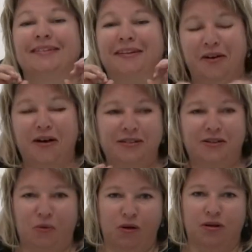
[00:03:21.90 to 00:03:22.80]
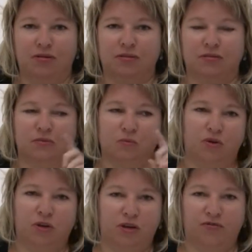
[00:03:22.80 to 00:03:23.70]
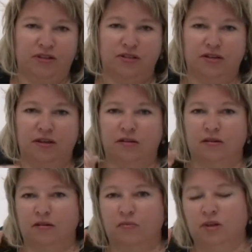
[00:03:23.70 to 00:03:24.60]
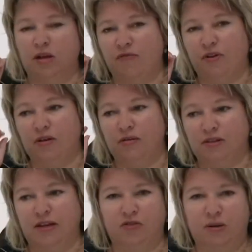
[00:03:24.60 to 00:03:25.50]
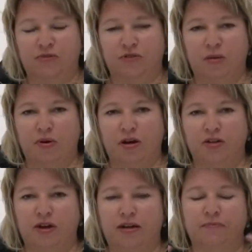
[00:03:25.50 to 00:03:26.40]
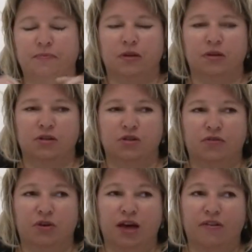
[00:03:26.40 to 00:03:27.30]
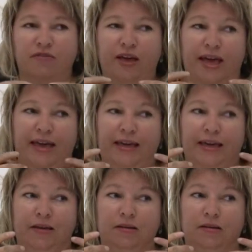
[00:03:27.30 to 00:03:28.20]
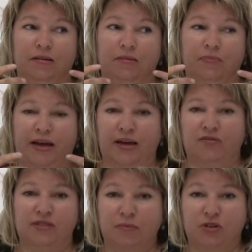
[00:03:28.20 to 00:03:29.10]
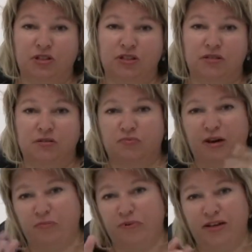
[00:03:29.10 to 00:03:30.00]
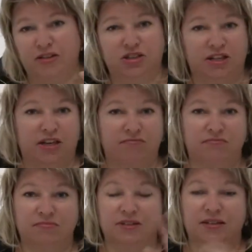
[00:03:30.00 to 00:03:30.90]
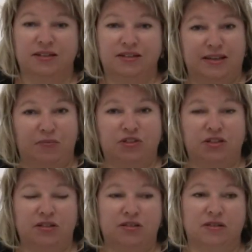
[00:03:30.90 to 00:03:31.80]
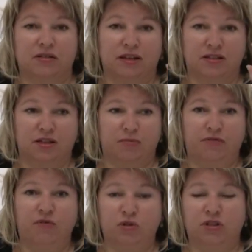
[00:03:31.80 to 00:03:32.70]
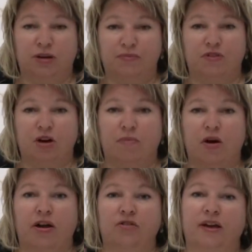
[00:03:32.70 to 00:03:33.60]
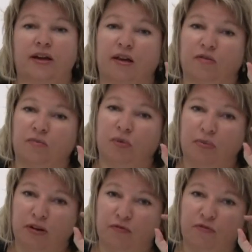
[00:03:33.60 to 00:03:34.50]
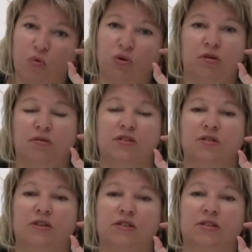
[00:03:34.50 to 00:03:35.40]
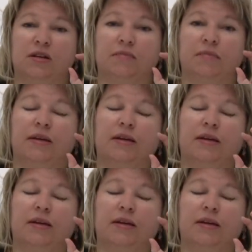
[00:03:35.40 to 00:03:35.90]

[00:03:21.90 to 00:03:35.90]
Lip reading: in an ideal world, one unit of insulin will cover 10 grams of carbohydrate. So if you have a packet of sandwiches, brown bread, chicken sandwiches, that's going to be 40 grams of carbohydrate and probably 4 units of insulin.